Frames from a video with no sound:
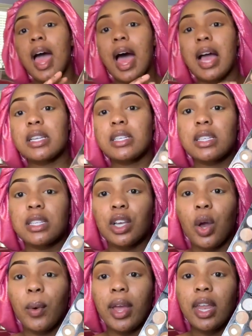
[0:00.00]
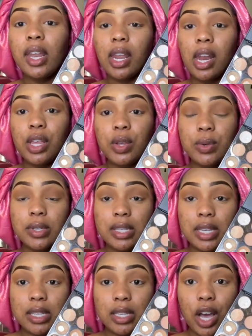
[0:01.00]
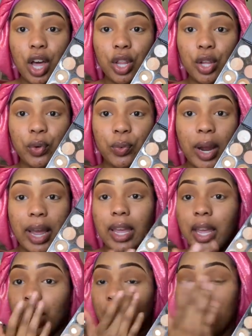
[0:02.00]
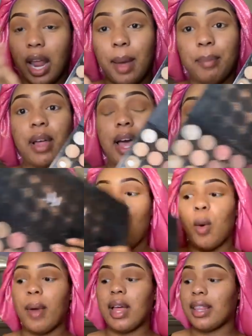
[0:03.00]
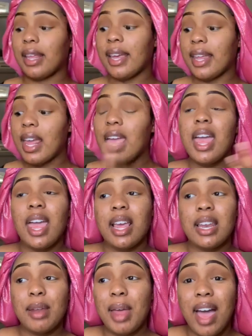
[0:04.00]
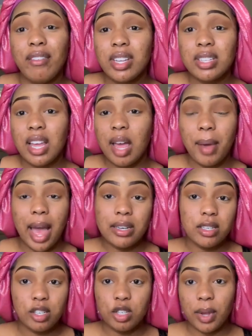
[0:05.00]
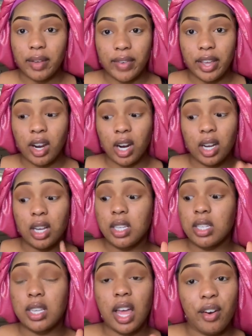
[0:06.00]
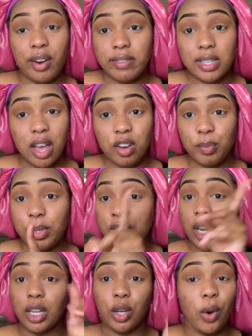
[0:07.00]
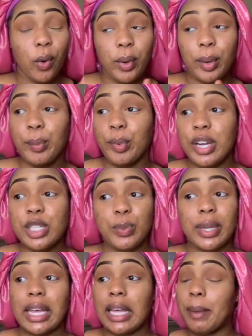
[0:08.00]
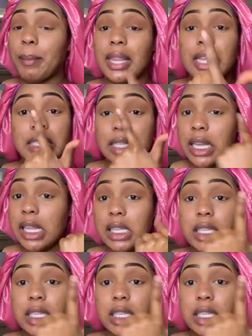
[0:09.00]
I just go in and I use this color right here and I apply that on my lid. And half of the time, I just use my finger because I don't have time to be trying to go in with a brush when it could be this easy,